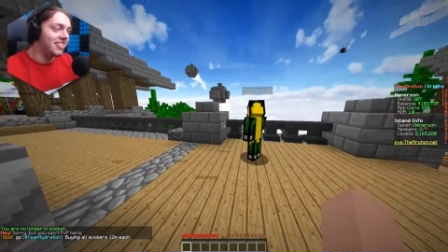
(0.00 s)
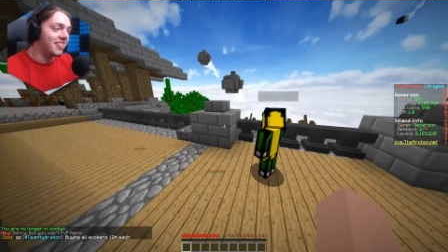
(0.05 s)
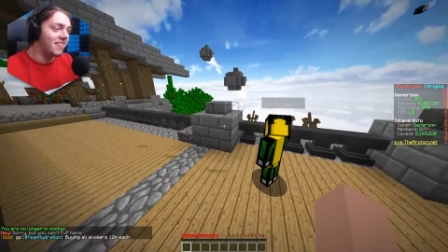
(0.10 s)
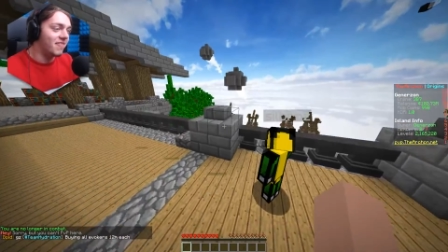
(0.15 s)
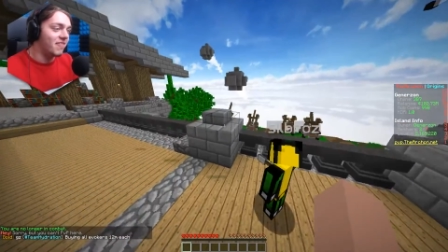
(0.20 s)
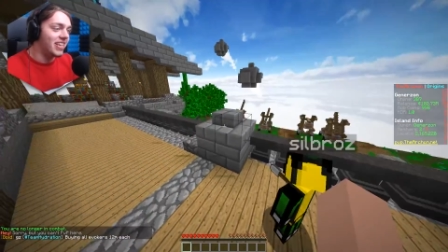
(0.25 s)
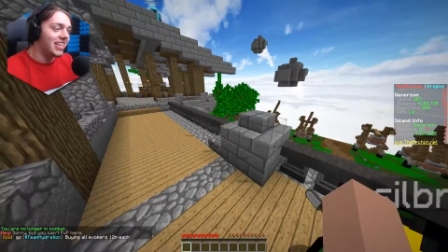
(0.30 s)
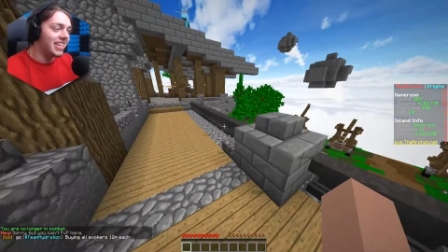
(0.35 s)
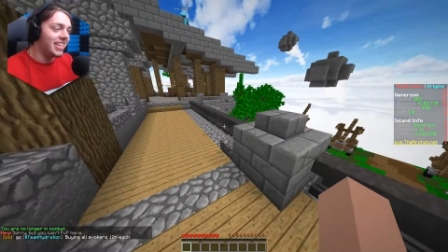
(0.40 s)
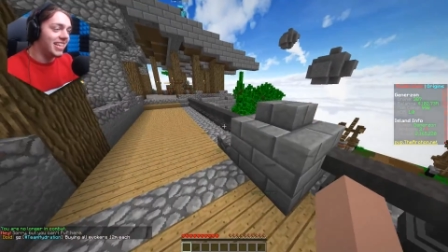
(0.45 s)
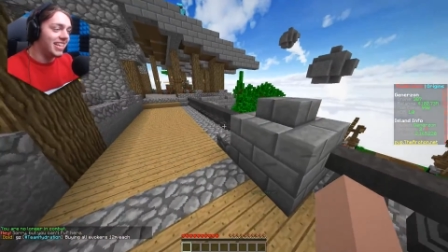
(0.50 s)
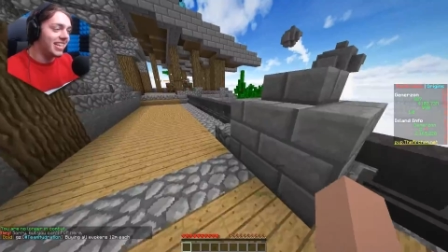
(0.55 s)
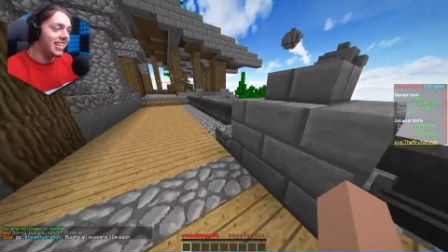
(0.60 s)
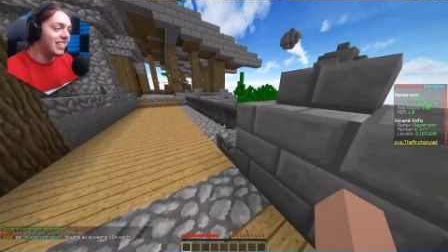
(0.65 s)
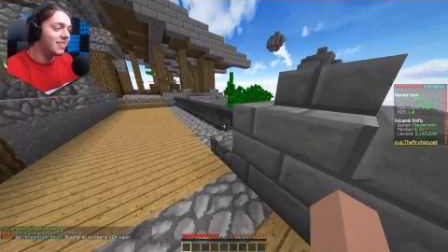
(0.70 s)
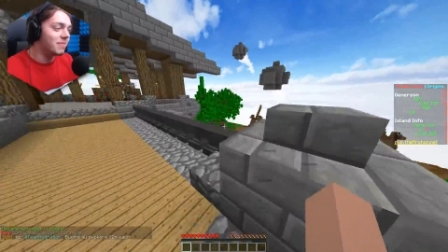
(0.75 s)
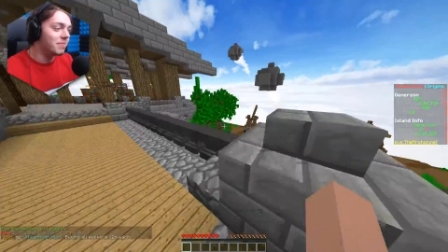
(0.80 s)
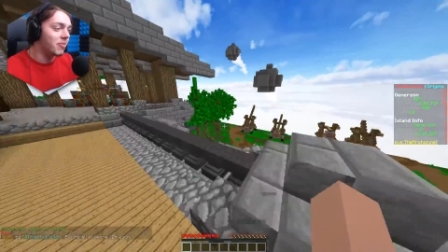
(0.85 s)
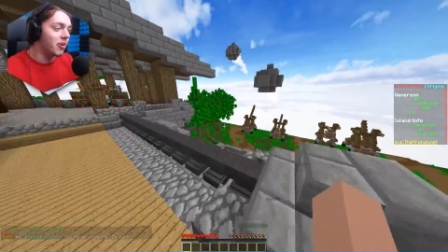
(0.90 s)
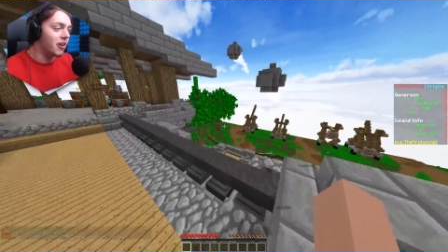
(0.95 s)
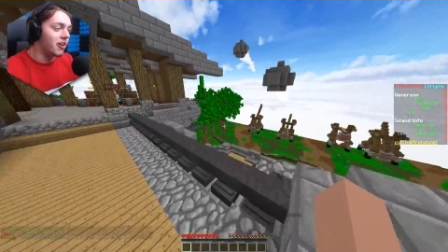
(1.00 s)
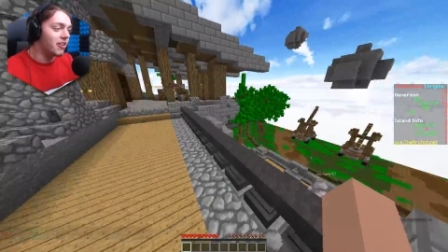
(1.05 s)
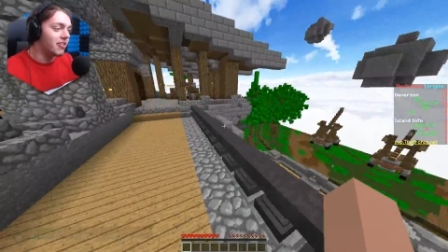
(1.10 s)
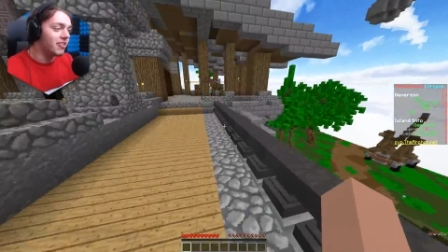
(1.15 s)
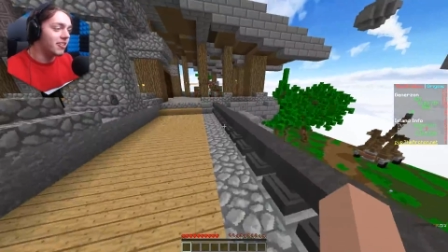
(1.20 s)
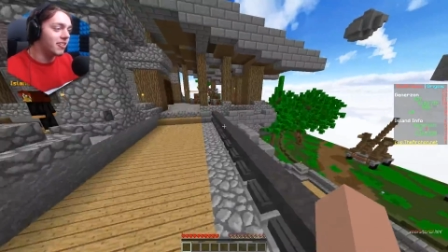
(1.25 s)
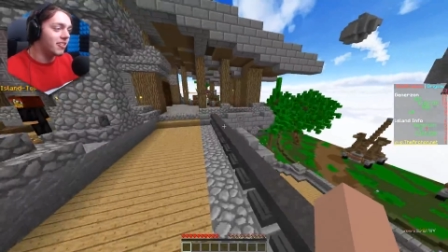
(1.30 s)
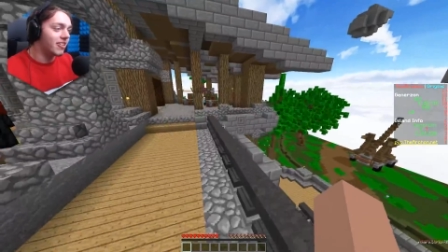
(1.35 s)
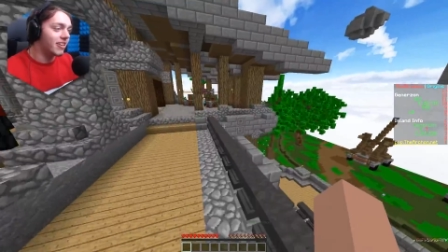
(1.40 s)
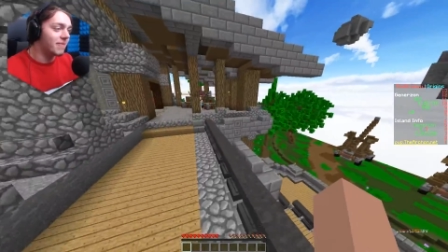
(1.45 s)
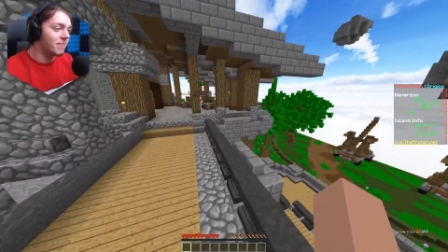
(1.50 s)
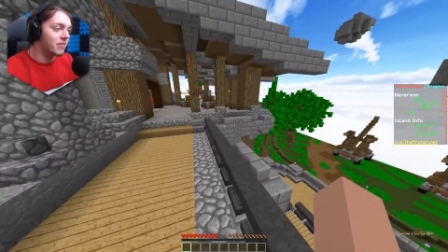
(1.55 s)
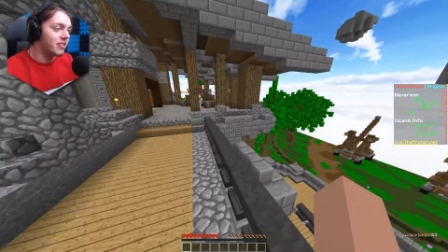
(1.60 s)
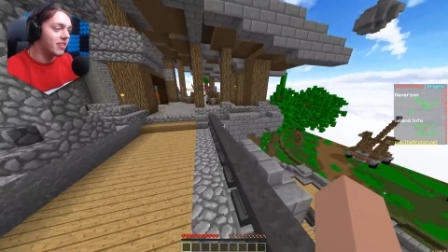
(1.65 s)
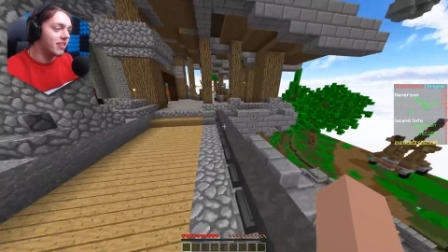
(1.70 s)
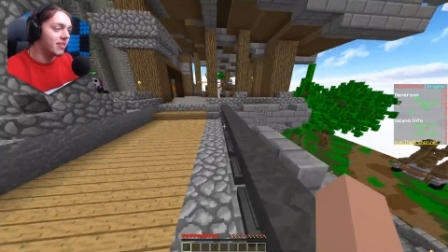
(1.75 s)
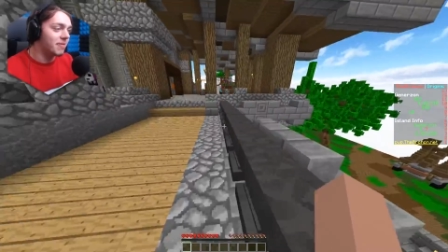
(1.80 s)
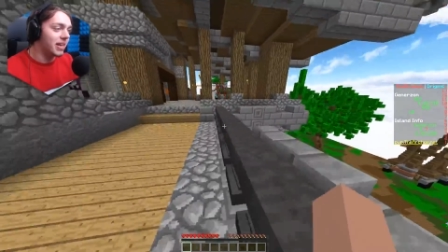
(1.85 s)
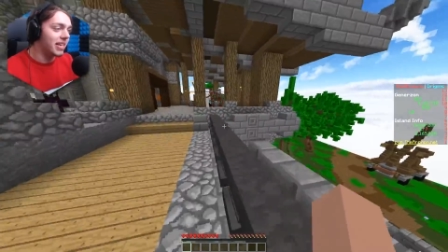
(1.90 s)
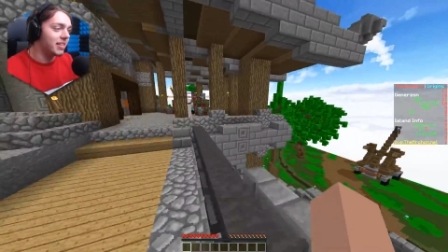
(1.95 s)
to me, bro. You gotta, you
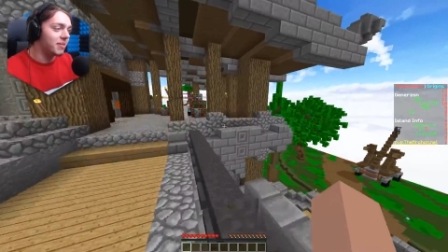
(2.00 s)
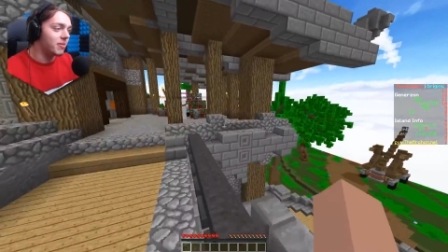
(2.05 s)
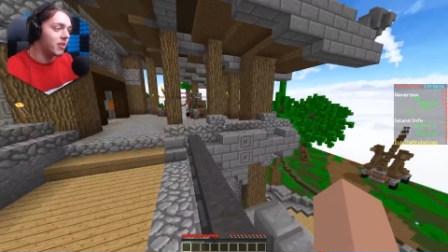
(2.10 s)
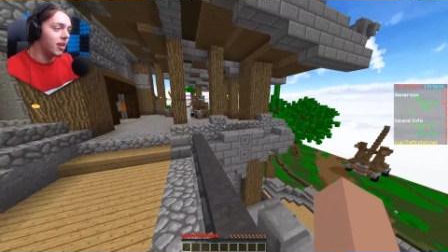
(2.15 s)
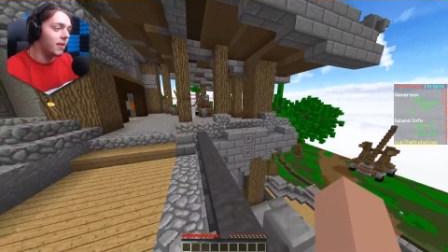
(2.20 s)
gotta make some